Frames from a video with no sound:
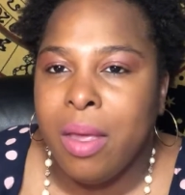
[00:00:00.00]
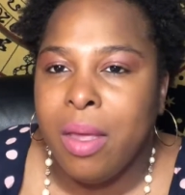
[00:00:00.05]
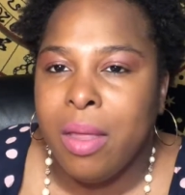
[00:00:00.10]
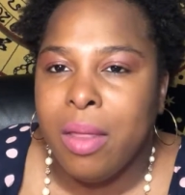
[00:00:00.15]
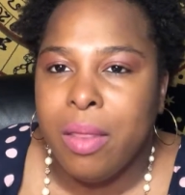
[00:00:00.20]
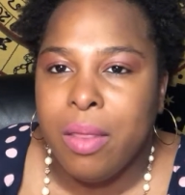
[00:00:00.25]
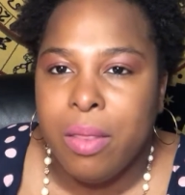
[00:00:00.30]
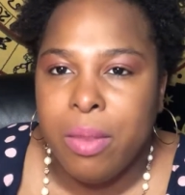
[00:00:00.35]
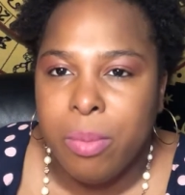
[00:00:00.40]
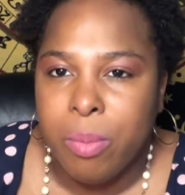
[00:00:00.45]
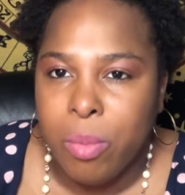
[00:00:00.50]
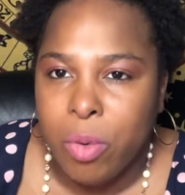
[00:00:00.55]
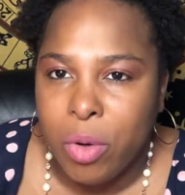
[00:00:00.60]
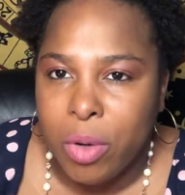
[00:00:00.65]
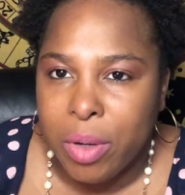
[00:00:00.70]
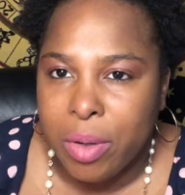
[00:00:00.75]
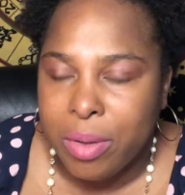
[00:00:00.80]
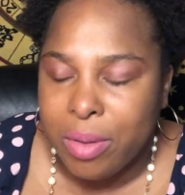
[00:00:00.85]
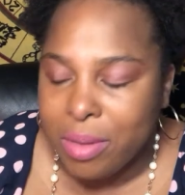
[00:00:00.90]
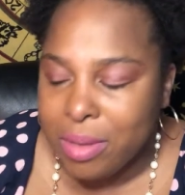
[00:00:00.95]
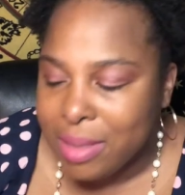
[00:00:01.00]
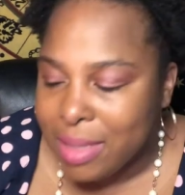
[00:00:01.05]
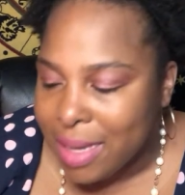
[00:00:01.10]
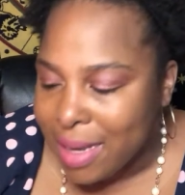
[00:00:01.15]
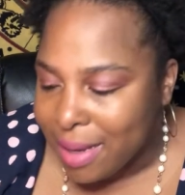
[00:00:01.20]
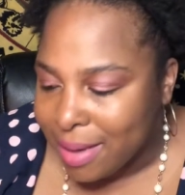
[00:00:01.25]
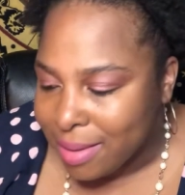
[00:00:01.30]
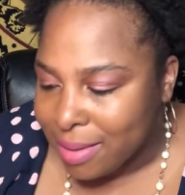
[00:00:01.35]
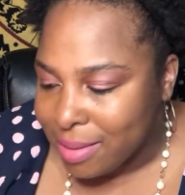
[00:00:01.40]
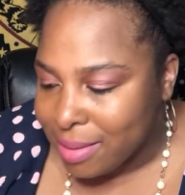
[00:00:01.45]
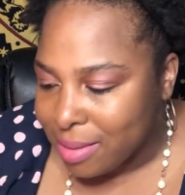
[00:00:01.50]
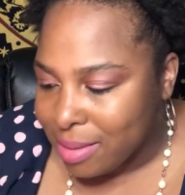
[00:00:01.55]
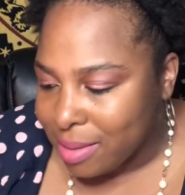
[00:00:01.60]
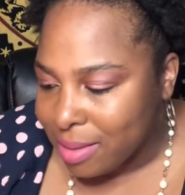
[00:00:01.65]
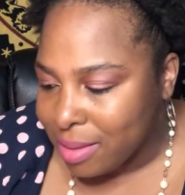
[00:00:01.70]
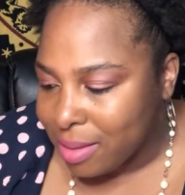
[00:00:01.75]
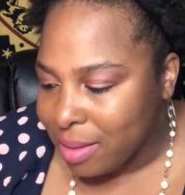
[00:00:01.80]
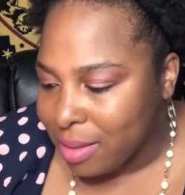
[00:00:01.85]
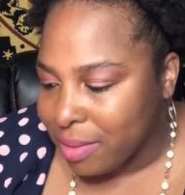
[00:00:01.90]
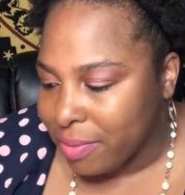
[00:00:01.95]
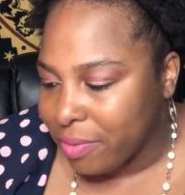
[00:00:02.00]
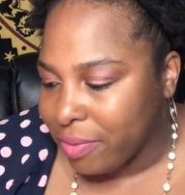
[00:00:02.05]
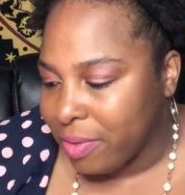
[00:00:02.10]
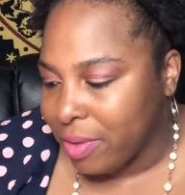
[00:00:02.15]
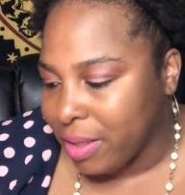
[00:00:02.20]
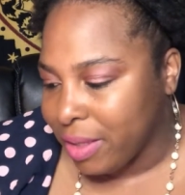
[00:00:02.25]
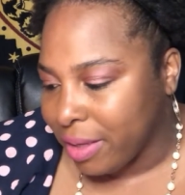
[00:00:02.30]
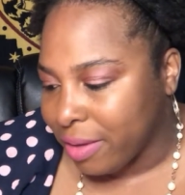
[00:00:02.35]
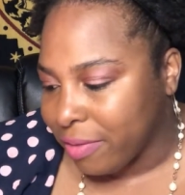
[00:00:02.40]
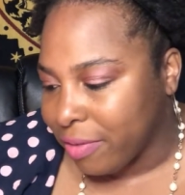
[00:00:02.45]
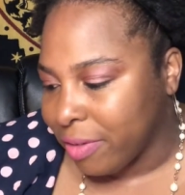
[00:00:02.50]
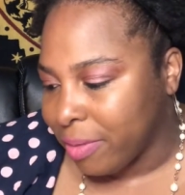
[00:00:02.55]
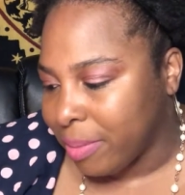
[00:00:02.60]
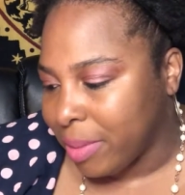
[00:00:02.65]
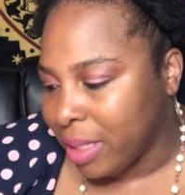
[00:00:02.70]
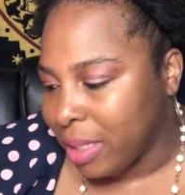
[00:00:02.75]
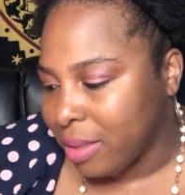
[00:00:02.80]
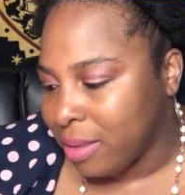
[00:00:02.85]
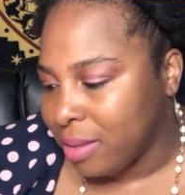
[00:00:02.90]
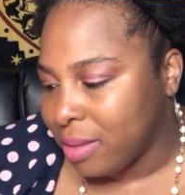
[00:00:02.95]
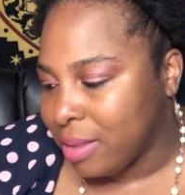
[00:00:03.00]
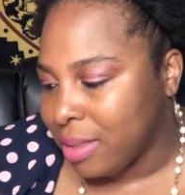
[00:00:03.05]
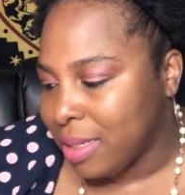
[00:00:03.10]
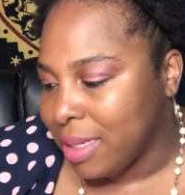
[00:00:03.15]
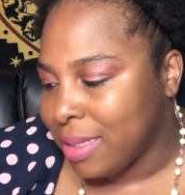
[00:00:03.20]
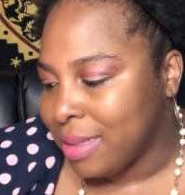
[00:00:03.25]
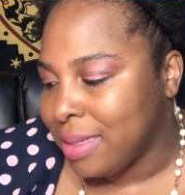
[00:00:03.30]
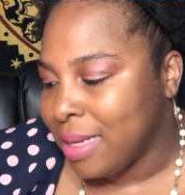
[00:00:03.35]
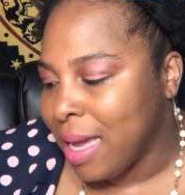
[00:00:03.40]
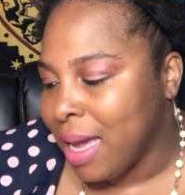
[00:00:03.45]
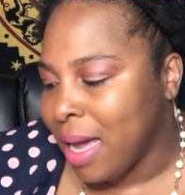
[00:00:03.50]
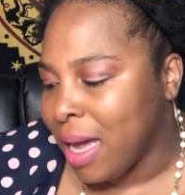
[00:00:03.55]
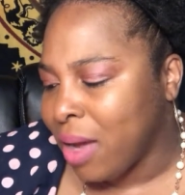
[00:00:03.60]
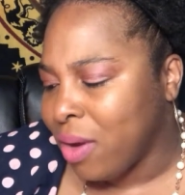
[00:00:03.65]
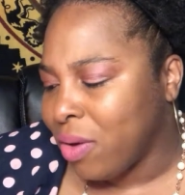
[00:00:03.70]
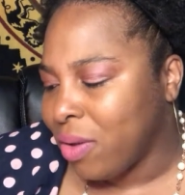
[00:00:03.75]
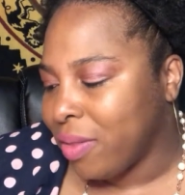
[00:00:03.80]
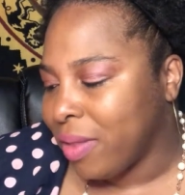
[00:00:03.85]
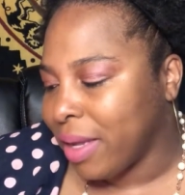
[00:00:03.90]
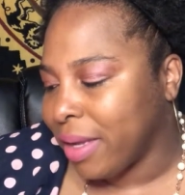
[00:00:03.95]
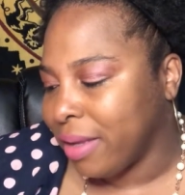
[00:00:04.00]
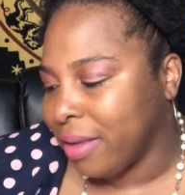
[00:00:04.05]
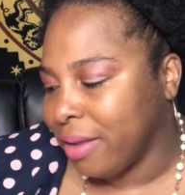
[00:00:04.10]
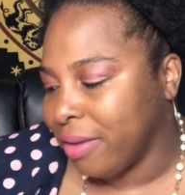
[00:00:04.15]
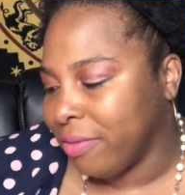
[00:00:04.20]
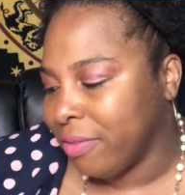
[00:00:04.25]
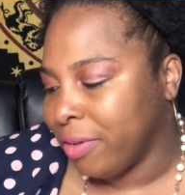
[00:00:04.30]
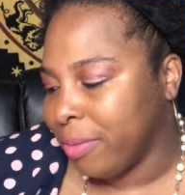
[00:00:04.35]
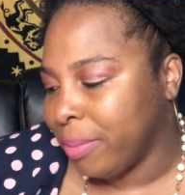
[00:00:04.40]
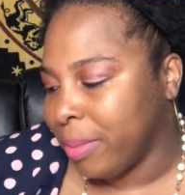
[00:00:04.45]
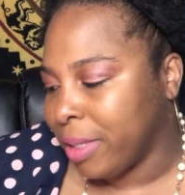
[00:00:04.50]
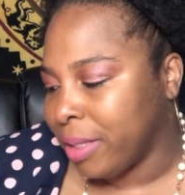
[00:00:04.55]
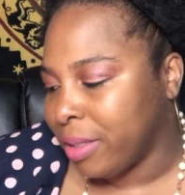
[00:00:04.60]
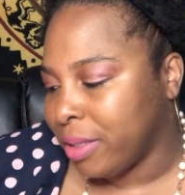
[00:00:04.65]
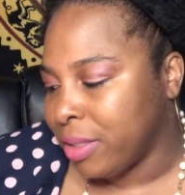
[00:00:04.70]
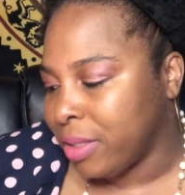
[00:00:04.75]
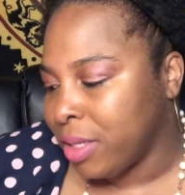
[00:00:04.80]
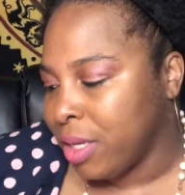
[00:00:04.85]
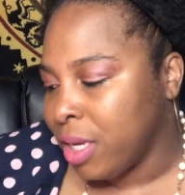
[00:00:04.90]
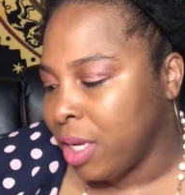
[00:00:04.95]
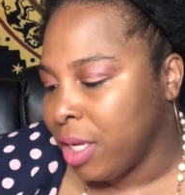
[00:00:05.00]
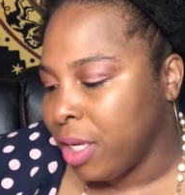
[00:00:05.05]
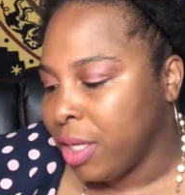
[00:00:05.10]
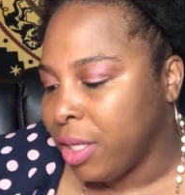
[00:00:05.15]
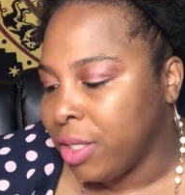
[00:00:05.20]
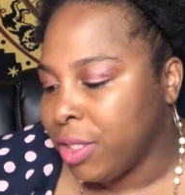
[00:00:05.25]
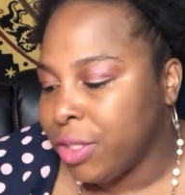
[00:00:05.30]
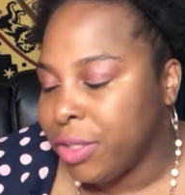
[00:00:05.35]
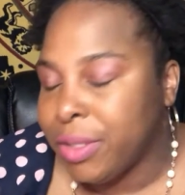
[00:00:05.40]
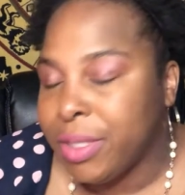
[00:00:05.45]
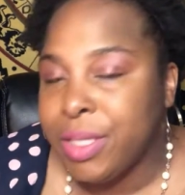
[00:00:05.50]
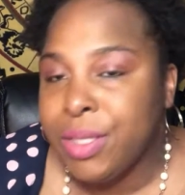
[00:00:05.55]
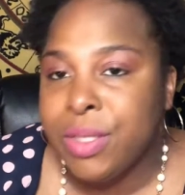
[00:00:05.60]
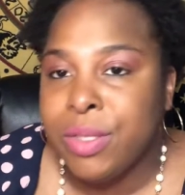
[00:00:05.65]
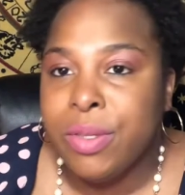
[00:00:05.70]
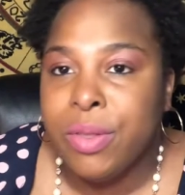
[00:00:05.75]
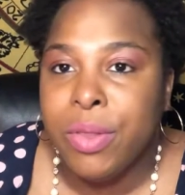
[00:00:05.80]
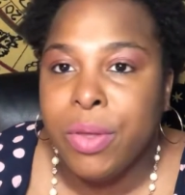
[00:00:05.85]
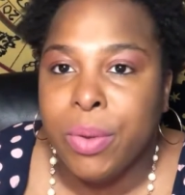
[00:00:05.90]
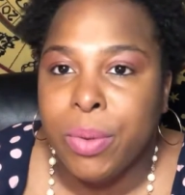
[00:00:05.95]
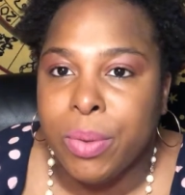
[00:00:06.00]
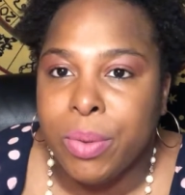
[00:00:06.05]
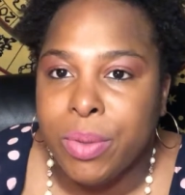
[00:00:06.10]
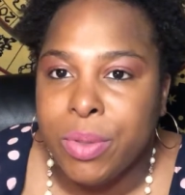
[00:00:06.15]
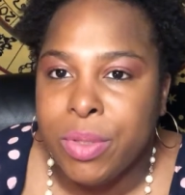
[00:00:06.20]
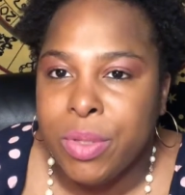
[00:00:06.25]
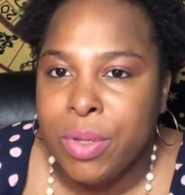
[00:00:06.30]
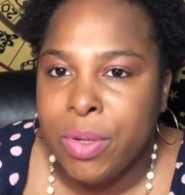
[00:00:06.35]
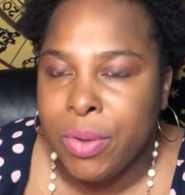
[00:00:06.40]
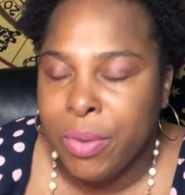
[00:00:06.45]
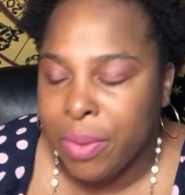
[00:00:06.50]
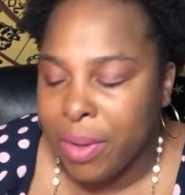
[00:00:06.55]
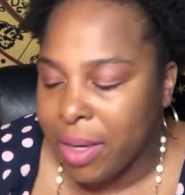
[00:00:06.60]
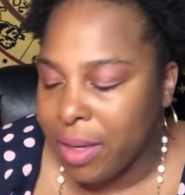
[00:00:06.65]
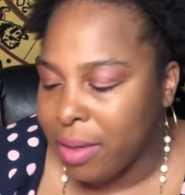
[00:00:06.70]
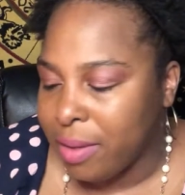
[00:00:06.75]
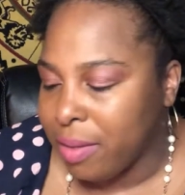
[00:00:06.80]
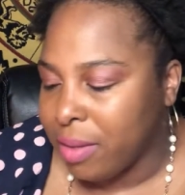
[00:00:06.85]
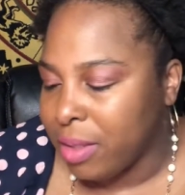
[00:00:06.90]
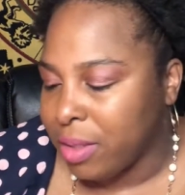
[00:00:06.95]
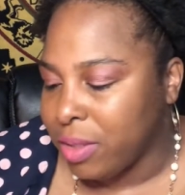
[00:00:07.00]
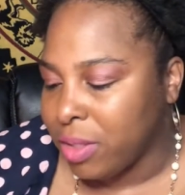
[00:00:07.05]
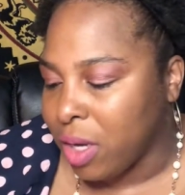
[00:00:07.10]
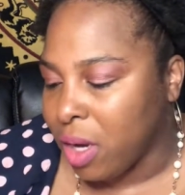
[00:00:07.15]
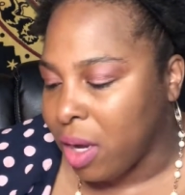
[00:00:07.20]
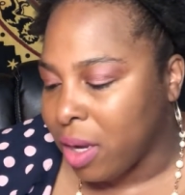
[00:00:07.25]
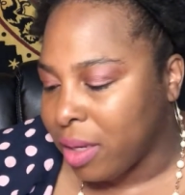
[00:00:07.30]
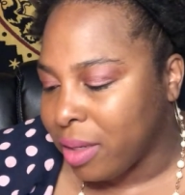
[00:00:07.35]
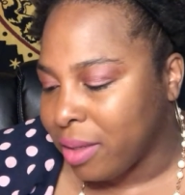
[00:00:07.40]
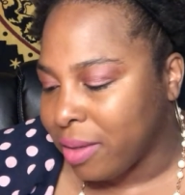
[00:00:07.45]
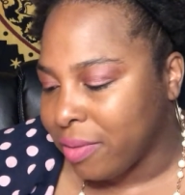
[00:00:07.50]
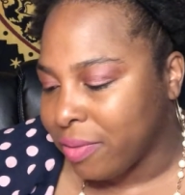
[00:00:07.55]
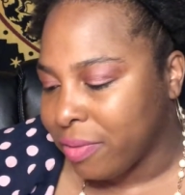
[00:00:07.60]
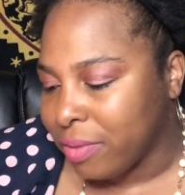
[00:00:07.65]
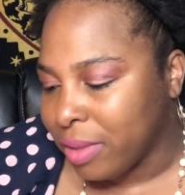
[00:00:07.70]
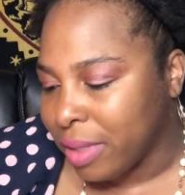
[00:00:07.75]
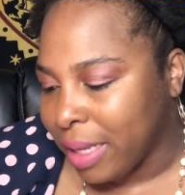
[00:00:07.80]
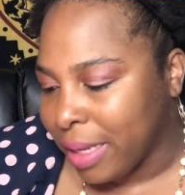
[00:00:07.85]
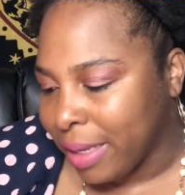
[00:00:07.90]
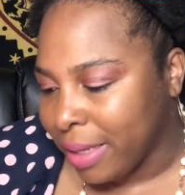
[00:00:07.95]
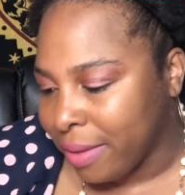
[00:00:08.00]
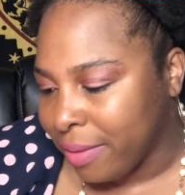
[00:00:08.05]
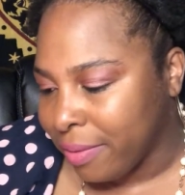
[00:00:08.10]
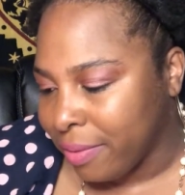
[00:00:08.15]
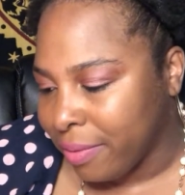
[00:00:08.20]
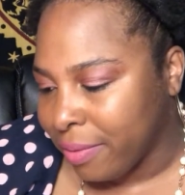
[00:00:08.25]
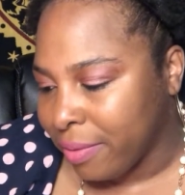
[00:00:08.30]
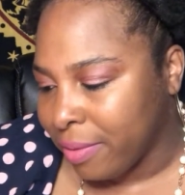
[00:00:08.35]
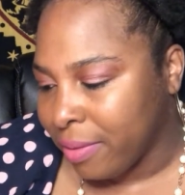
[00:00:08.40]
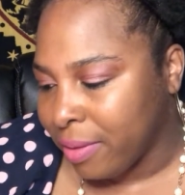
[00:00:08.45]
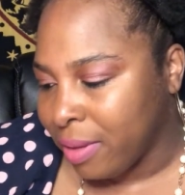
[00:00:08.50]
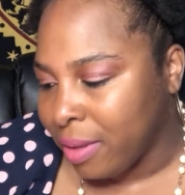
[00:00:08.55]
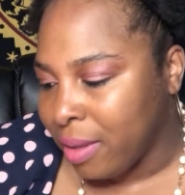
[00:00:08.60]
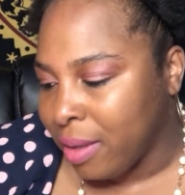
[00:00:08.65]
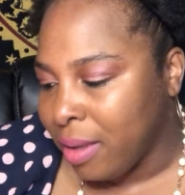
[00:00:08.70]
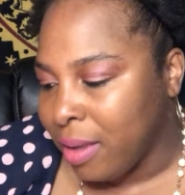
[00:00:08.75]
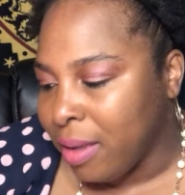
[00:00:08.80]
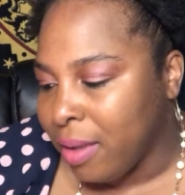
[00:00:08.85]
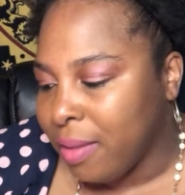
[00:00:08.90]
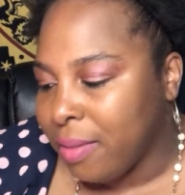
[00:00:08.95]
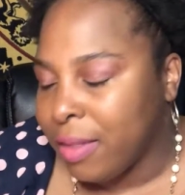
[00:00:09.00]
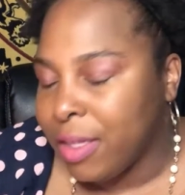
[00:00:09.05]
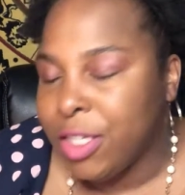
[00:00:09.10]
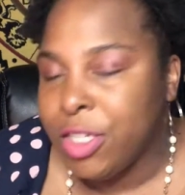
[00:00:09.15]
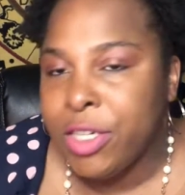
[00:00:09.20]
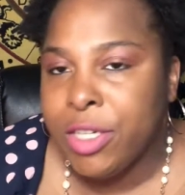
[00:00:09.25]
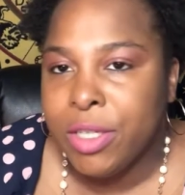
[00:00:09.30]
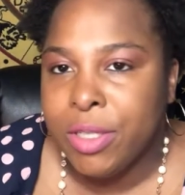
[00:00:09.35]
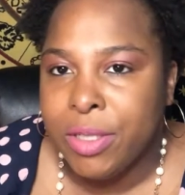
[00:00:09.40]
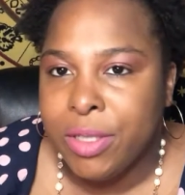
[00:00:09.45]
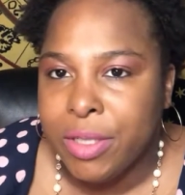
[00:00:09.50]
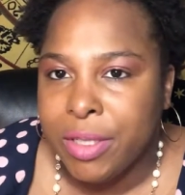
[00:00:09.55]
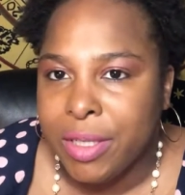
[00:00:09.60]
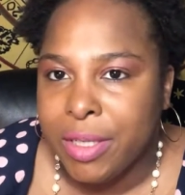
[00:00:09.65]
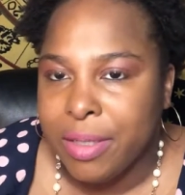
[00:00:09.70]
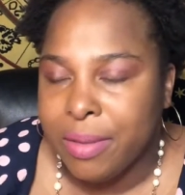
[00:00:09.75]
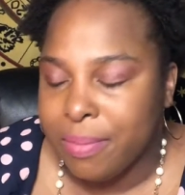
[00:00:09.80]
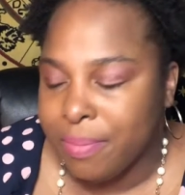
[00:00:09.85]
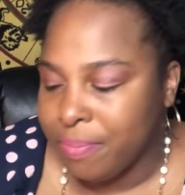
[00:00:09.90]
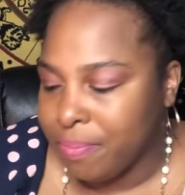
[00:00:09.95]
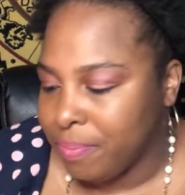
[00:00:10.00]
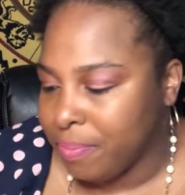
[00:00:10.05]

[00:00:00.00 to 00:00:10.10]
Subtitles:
"The moral test of the government is how that government treats those who are in the dawn of life, the children,